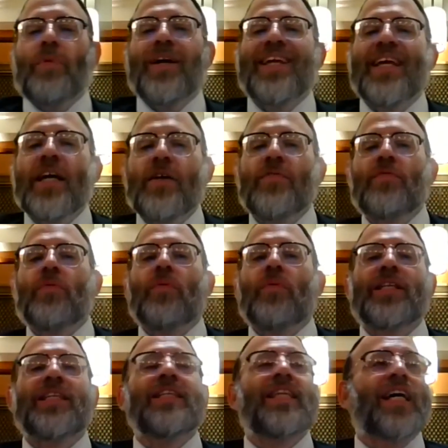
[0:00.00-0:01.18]
But if
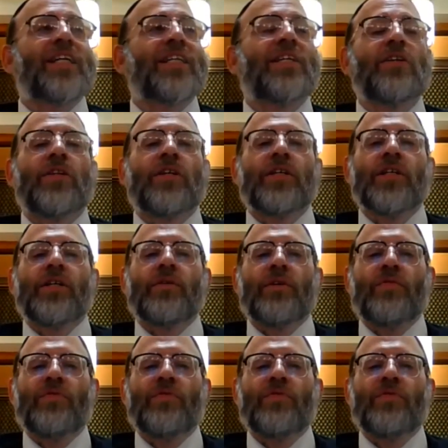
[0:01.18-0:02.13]
what's next to the